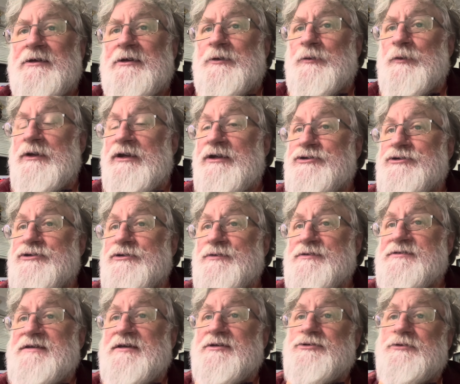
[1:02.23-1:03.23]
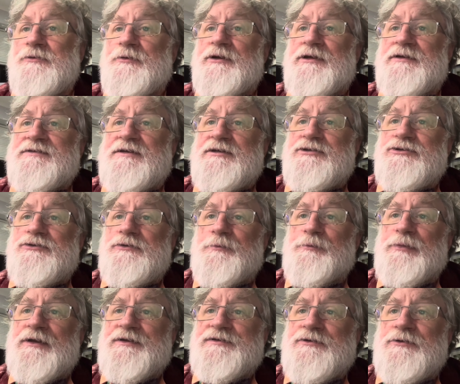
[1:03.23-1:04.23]
religion, or sexual orientation or
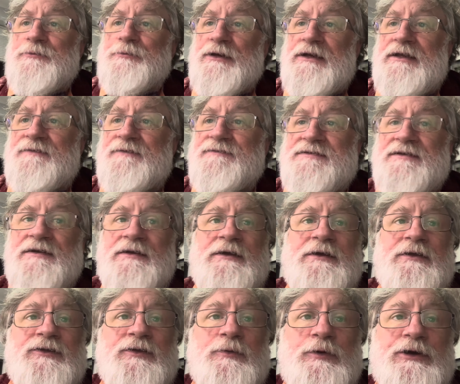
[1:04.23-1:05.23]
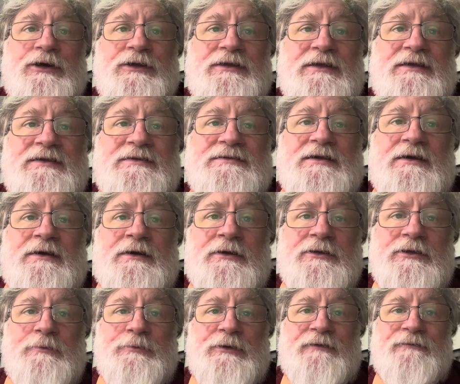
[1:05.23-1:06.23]
political beliefs. The wording is
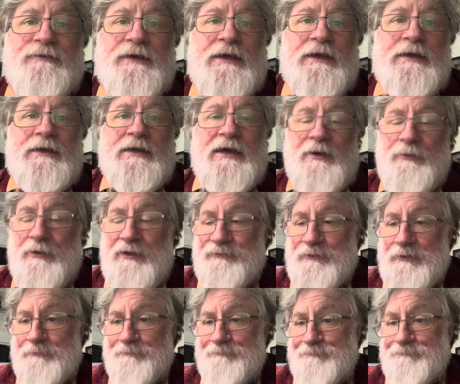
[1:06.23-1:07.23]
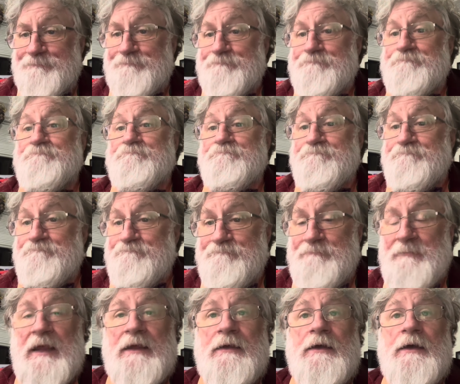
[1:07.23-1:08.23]
arguably vague, however.
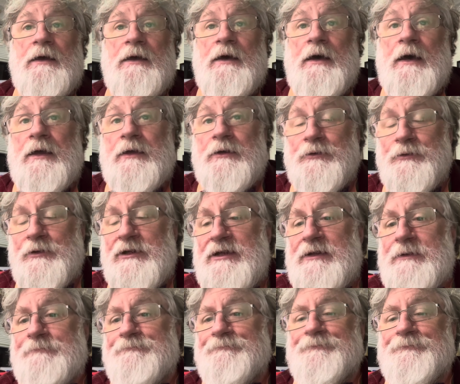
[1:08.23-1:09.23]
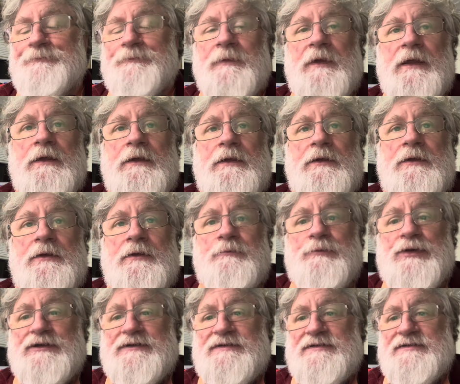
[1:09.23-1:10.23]
I agree.
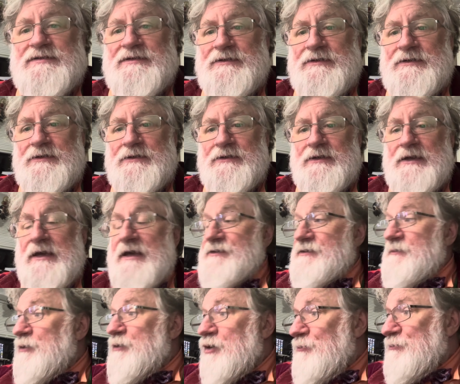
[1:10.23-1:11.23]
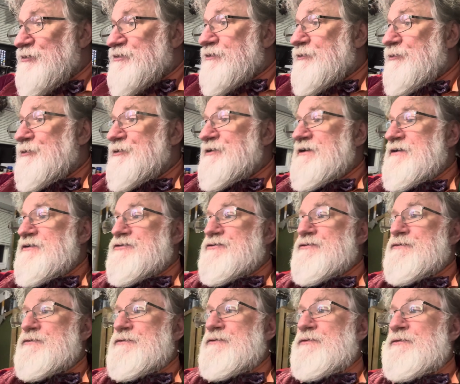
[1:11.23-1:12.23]
But at the moment, according
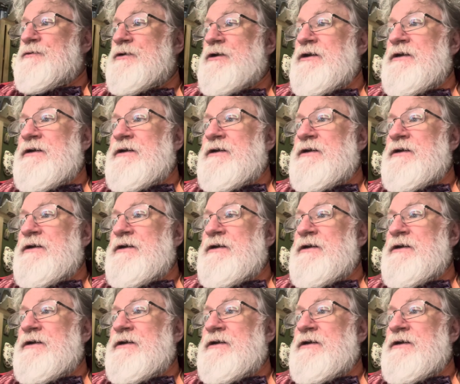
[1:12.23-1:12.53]
to